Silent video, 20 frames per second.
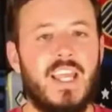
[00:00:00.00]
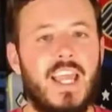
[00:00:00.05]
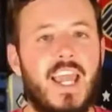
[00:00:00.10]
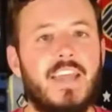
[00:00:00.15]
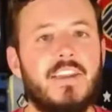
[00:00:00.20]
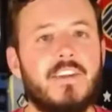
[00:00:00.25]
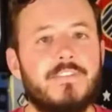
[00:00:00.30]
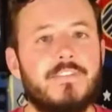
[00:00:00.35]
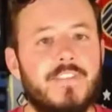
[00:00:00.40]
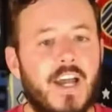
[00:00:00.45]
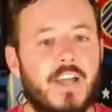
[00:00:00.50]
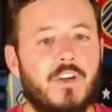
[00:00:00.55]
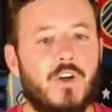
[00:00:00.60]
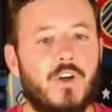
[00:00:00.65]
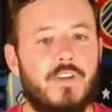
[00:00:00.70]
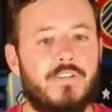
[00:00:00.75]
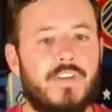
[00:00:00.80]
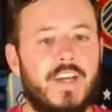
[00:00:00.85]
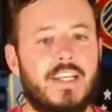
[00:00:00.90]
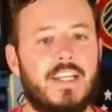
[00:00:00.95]
And the final
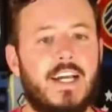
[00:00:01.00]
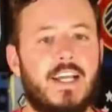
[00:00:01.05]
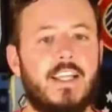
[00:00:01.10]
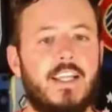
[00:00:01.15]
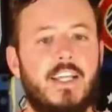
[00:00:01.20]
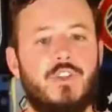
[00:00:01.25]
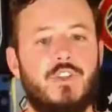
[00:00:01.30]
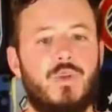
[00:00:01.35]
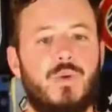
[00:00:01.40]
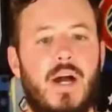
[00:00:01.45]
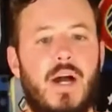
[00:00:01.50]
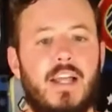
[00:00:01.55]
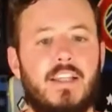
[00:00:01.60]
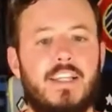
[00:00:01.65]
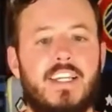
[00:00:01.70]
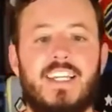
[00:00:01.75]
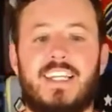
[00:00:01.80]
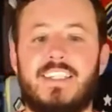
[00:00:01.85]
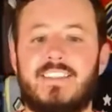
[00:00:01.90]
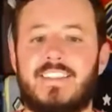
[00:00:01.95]
event I like to
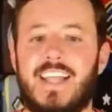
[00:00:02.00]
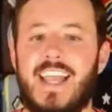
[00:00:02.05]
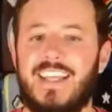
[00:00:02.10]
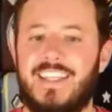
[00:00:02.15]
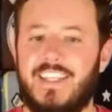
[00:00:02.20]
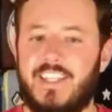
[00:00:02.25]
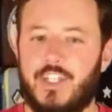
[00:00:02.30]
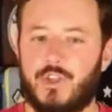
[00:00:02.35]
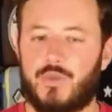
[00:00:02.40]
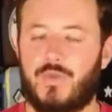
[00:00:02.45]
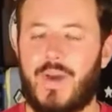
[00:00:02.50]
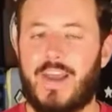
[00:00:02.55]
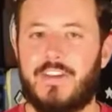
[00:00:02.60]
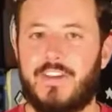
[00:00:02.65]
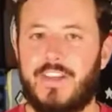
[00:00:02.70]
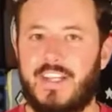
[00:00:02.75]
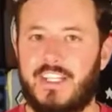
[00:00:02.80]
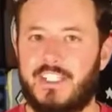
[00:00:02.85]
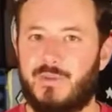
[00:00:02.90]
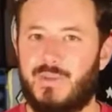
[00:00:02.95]
highlight is a year
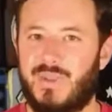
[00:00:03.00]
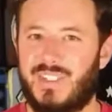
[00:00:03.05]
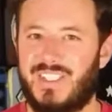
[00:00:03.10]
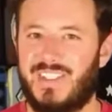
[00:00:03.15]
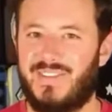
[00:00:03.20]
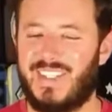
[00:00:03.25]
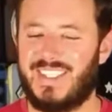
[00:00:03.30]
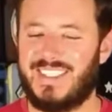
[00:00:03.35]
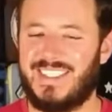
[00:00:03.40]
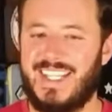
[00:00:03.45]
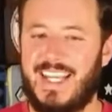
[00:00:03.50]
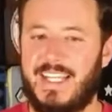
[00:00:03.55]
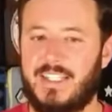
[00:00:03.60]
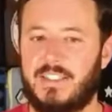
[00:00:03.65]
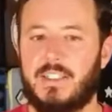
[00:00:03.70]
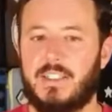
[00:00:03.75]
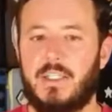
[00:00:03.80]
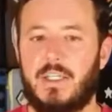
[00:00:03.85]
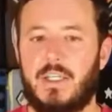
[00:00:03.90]
rather than a specific date.